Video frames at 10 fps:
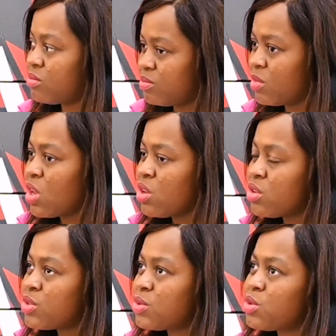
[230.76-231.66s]
Mm-hmm.
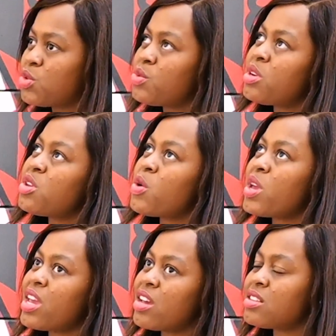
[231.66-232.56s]
So during
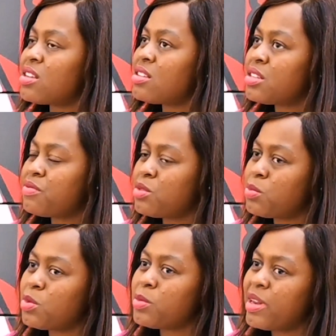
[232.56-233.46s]
your years as a
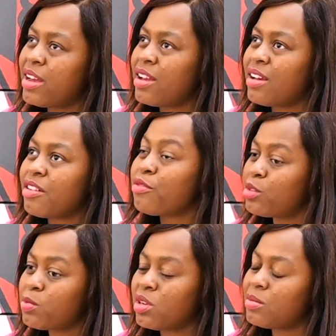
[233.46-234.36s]
football
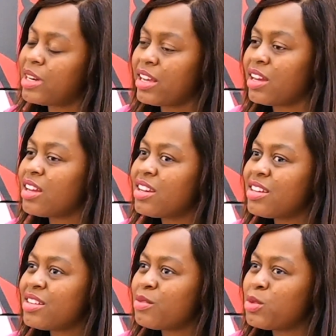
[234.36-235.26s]
player,
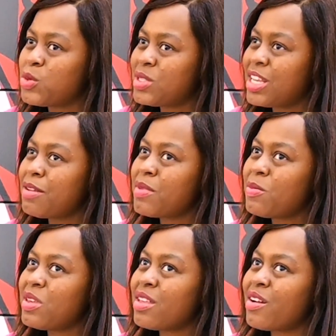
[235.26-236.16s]
would you say
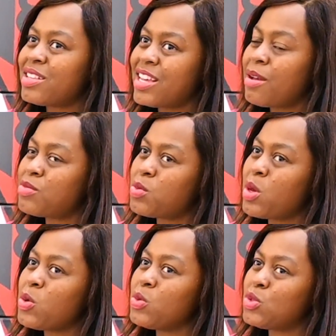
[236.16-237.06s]
maybe there are
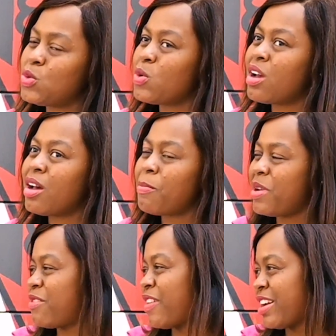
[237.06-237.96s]
times where you took
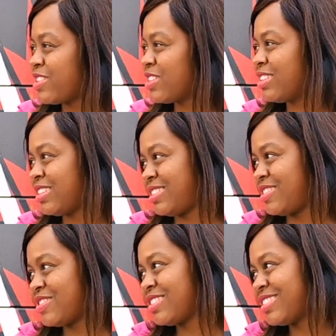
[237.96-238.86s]
bad financial
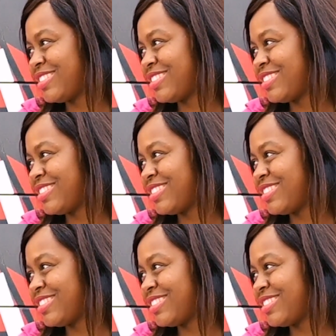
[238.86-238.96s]
decisions?